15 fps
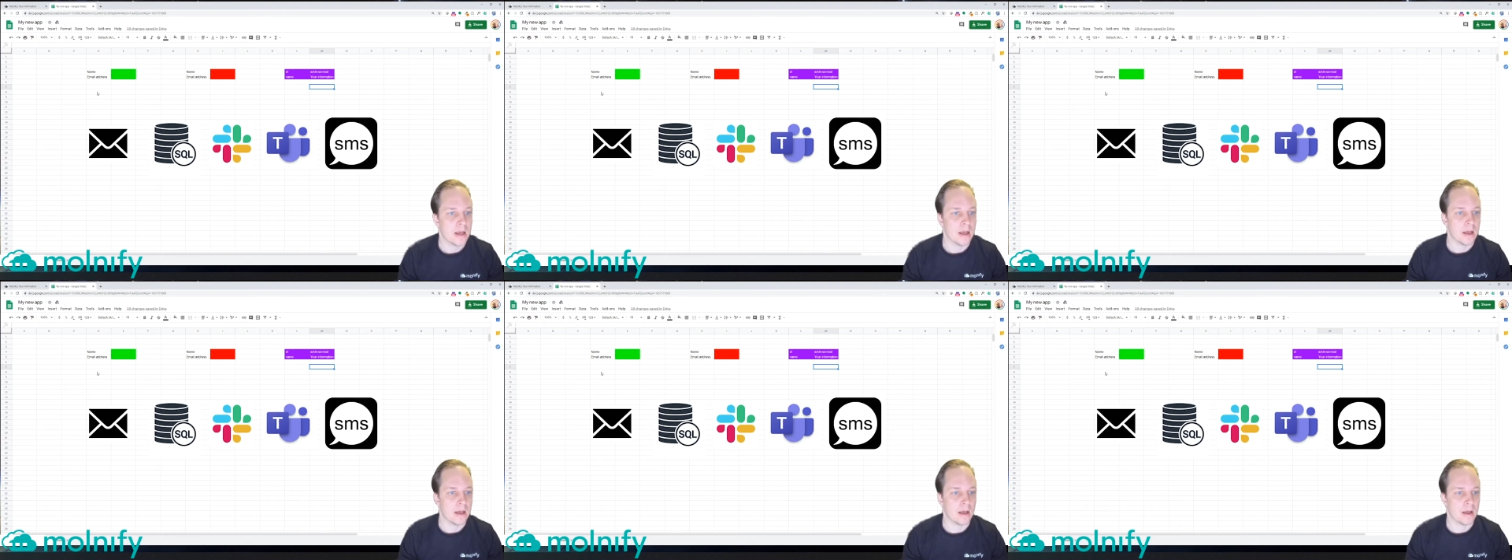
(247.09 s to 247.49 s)

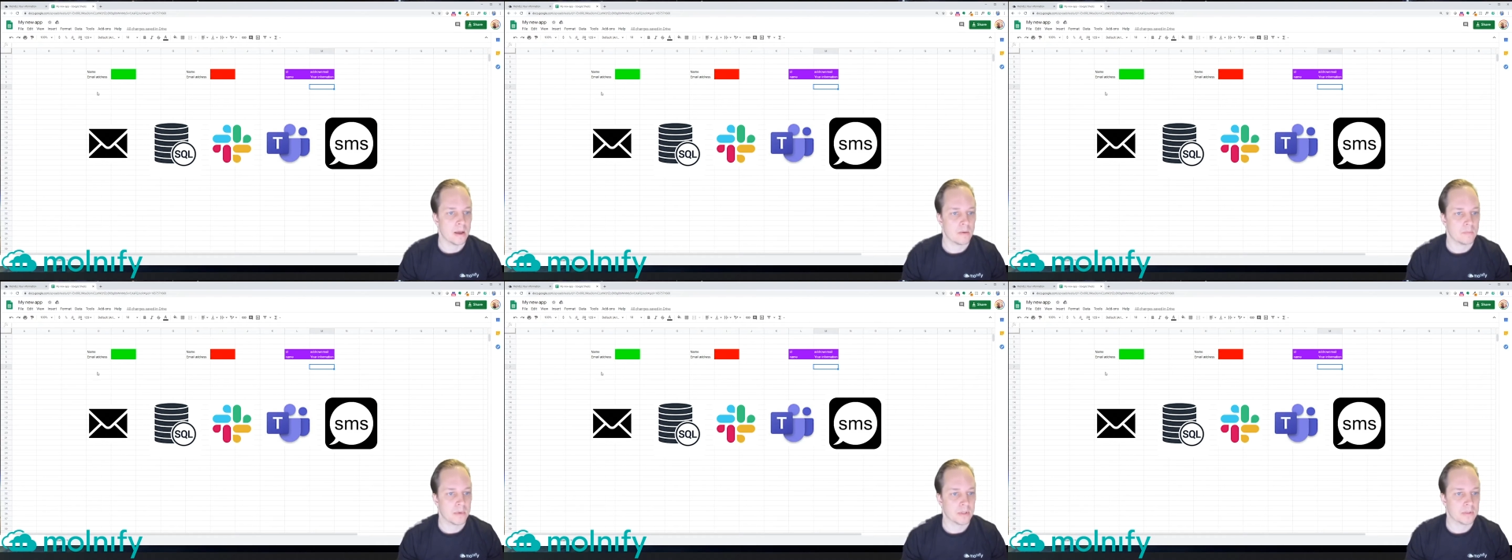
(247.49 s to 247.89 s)

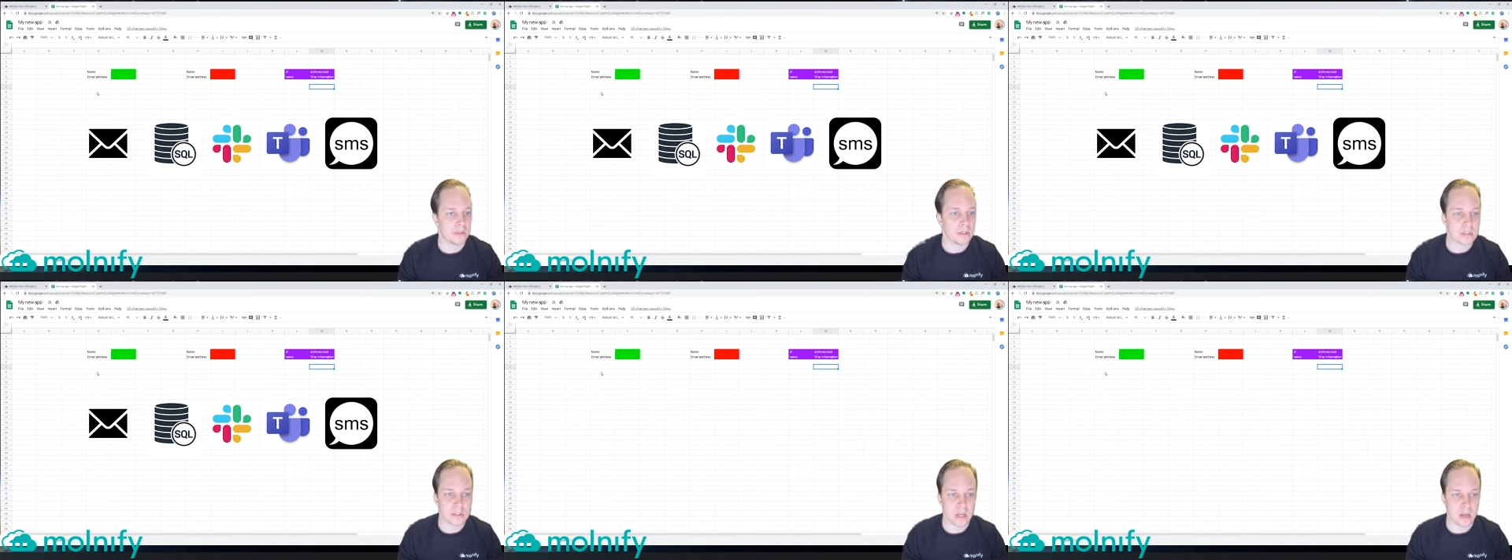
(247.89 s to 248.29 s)

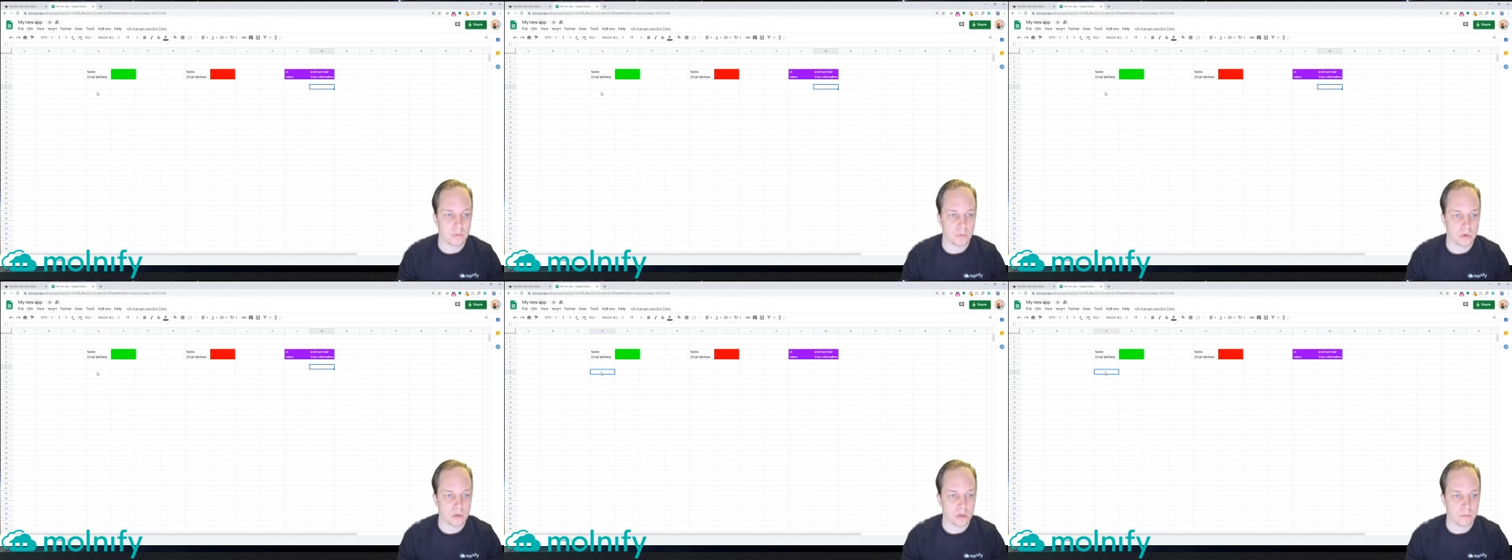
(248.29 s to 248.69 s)
but this
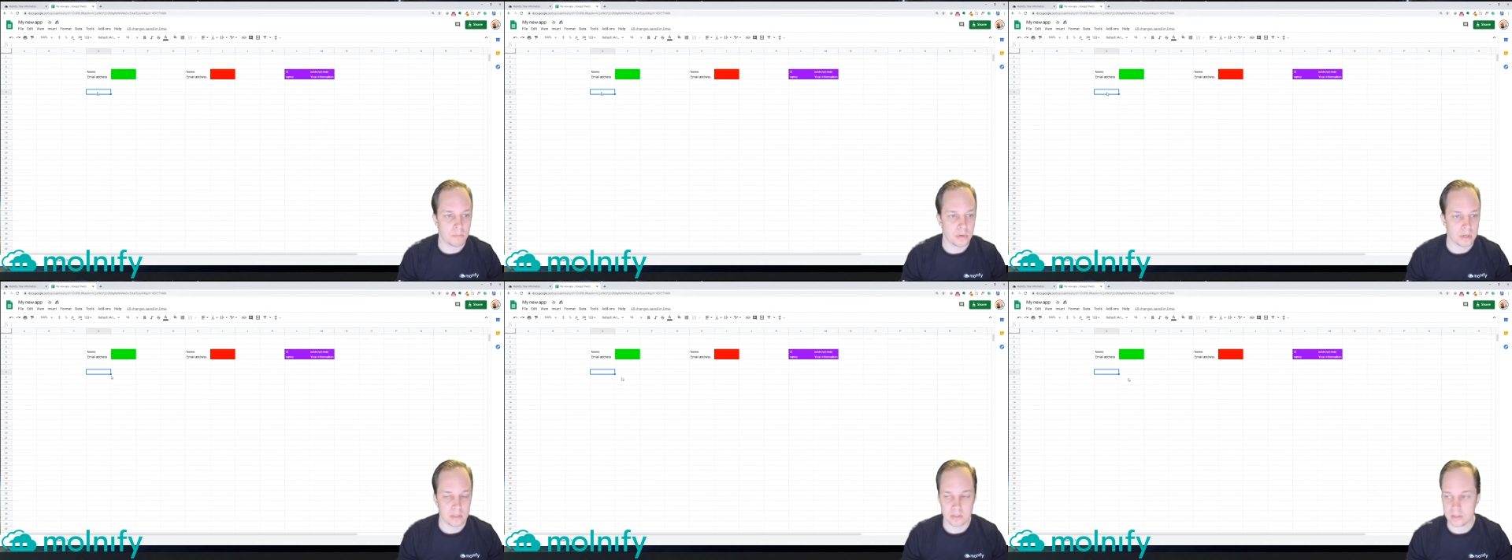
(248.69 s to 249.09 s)
time we're going to
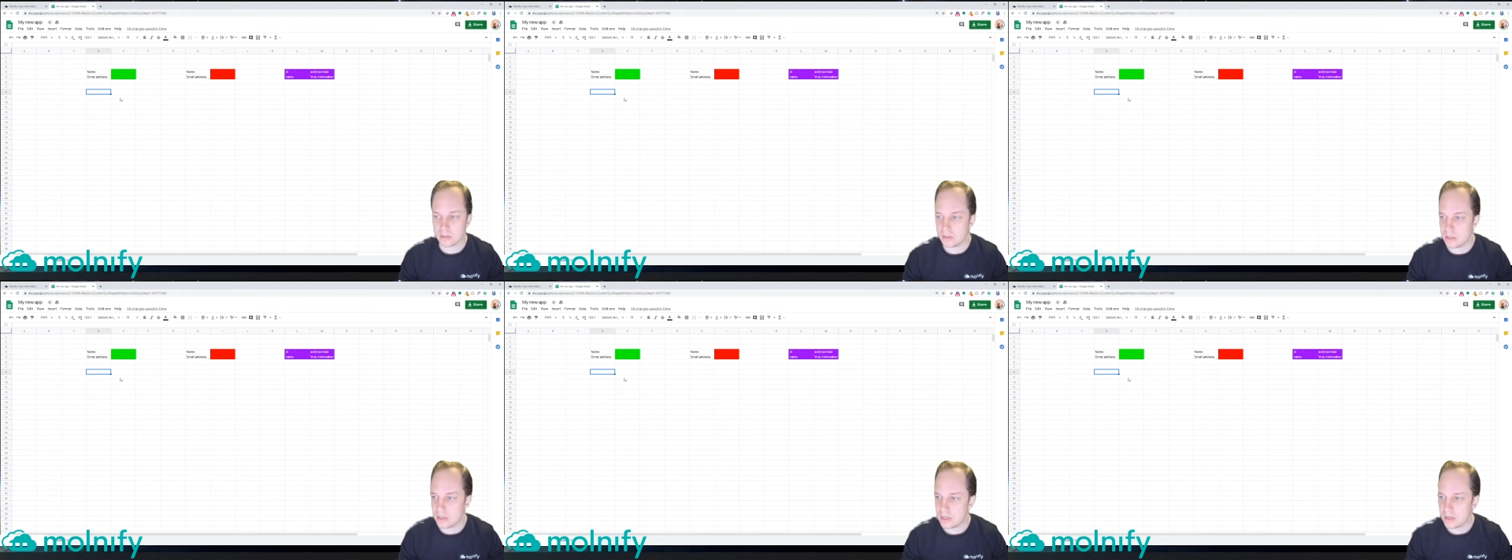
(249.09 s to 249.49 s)

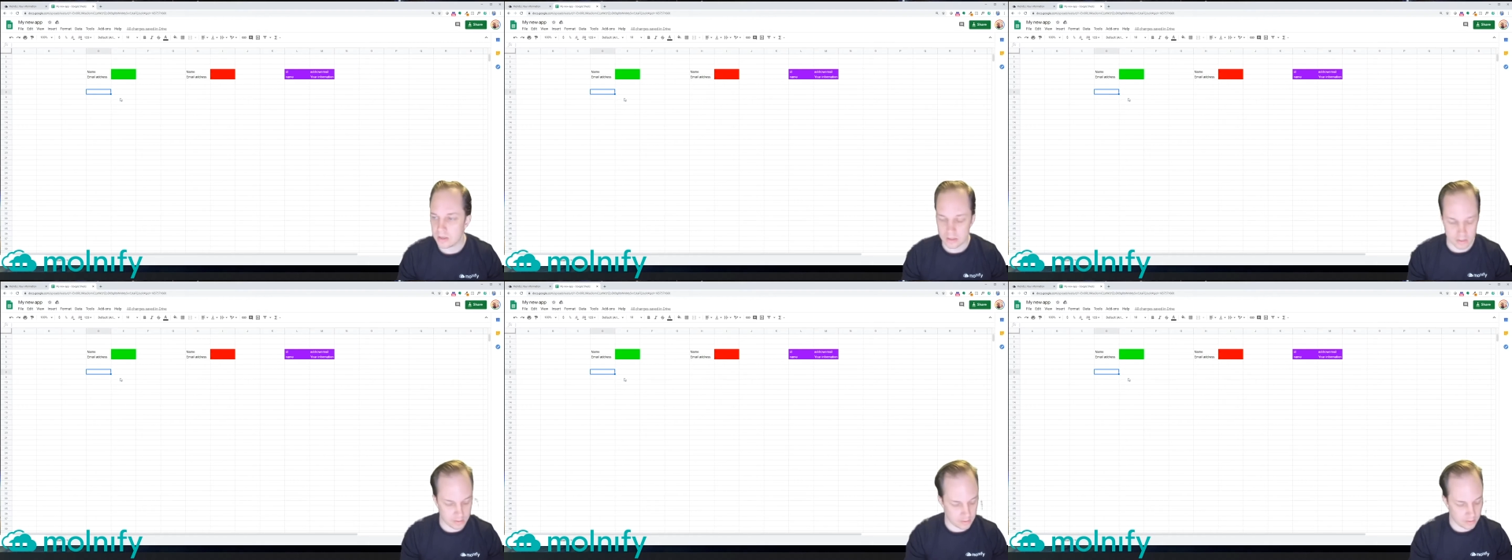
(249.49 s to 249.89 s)
build the